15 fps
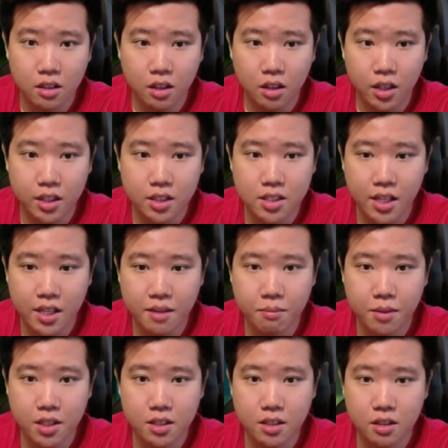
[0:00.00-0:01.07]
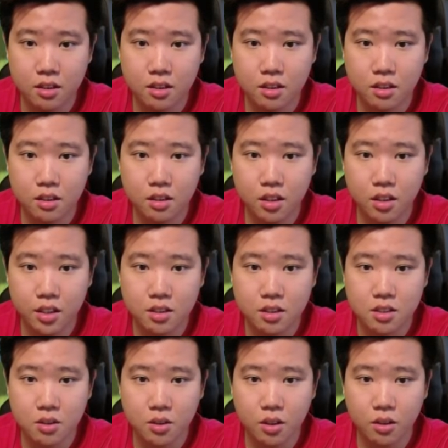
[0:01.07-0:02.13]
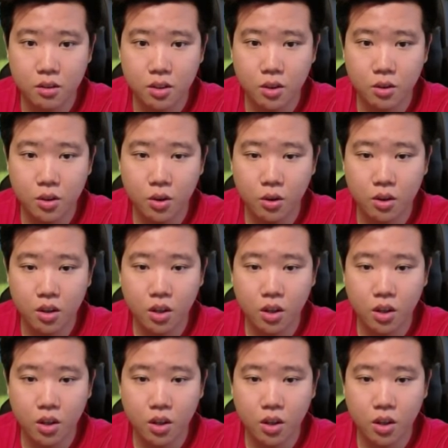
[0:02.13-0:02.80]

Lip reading: All right, 10 minute. All right, so go.